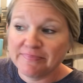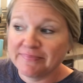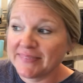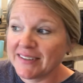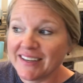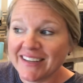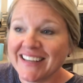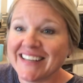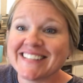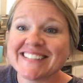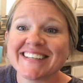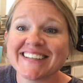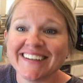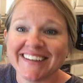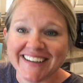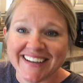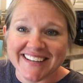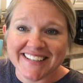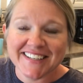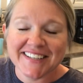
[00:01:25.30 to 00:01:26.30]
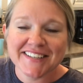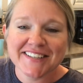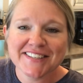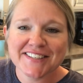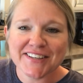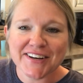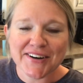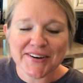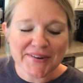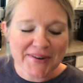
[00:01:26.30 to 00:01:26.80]
again tonight.
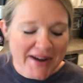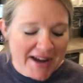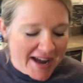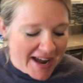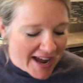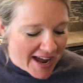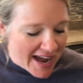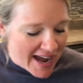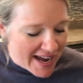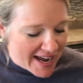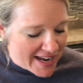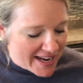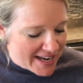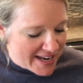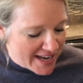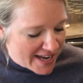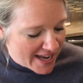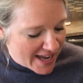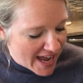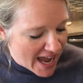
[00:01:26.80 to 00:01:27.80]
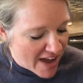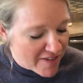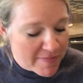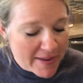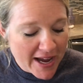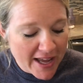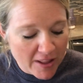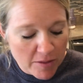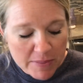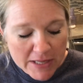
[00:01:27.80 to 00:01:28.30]
So I have my
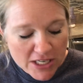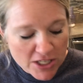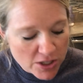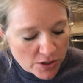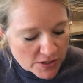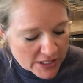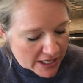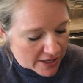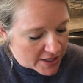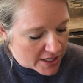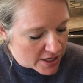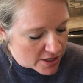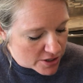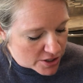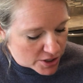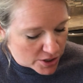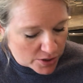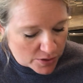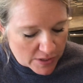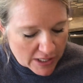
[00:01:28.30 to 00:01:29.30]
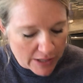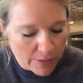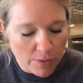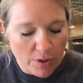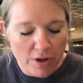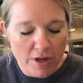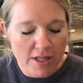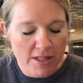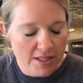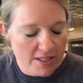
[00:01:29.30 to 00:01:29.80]
jalapeños out here too. They
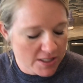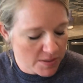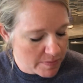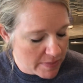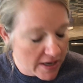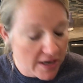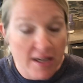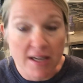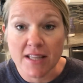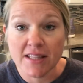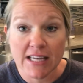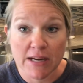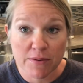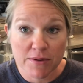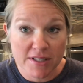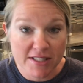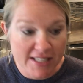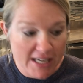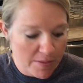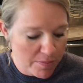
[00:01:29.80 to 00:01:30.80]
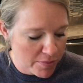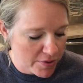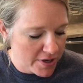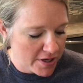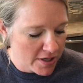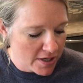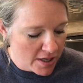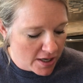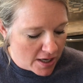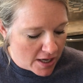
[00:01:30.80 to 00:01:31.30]
weren't in this bucket. They were
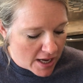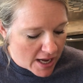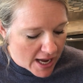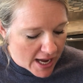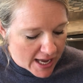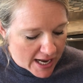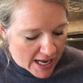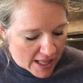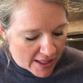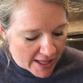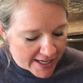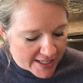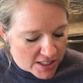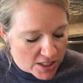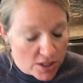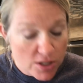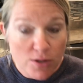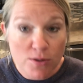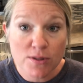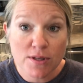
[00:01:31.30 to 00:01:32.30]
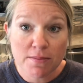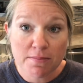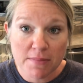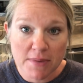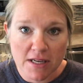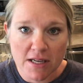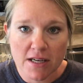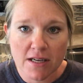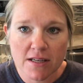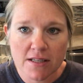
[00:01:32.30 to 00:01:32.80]
separate. And I like to use a
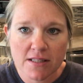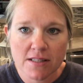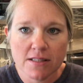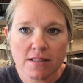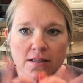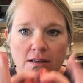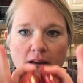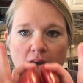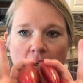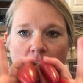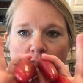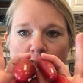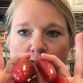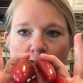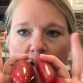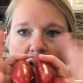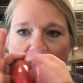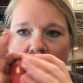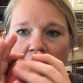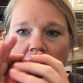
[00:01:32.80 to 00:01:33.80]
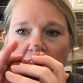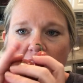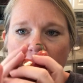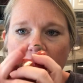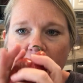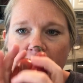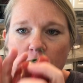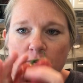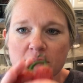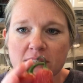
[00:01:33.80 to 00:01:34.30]
mix of red. I
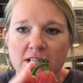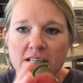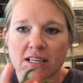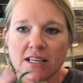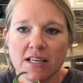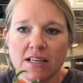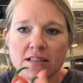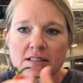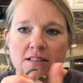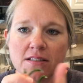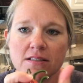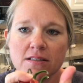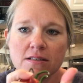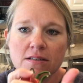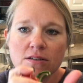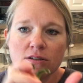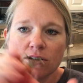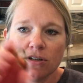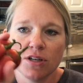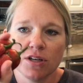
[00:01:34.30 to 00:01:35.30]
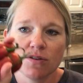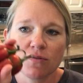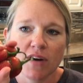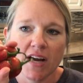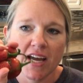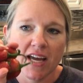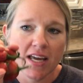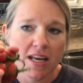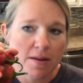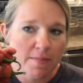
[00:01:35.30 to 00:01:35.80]
like them to get good and
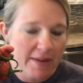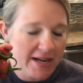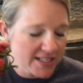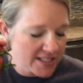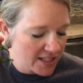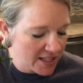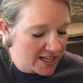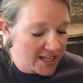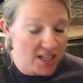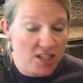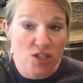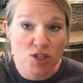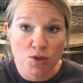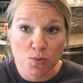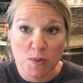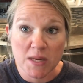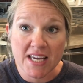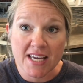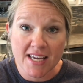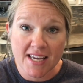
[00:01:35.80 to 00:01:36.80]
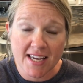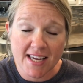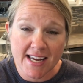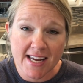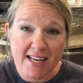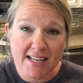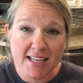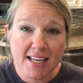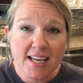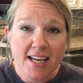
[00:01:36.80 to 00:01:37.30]
red. It makes it like a sweet
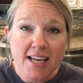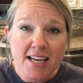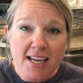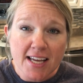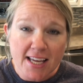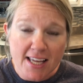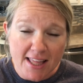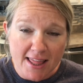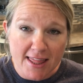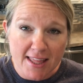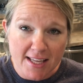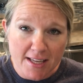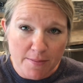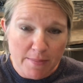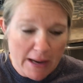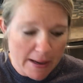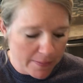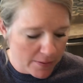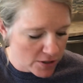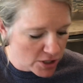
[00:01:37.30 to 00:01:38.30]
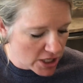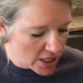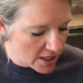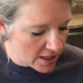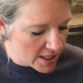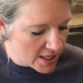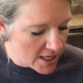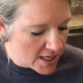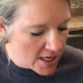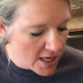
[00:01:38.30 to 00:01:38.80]
heat in the pepper
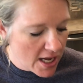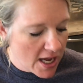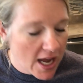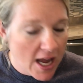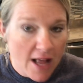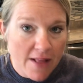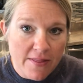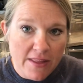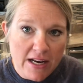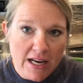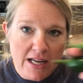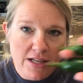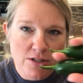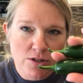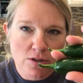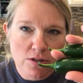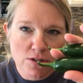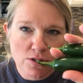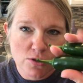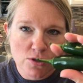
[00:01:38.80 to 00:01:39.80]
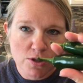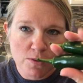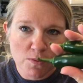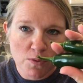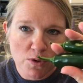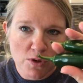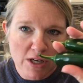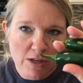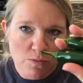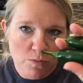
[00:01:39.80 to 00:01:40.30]
jelly. And then I do some
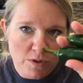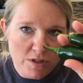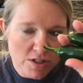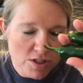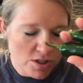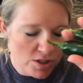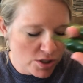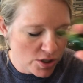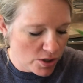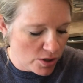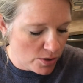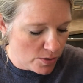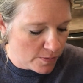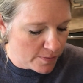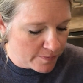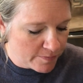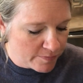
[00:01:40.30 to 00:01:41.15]
green ones too.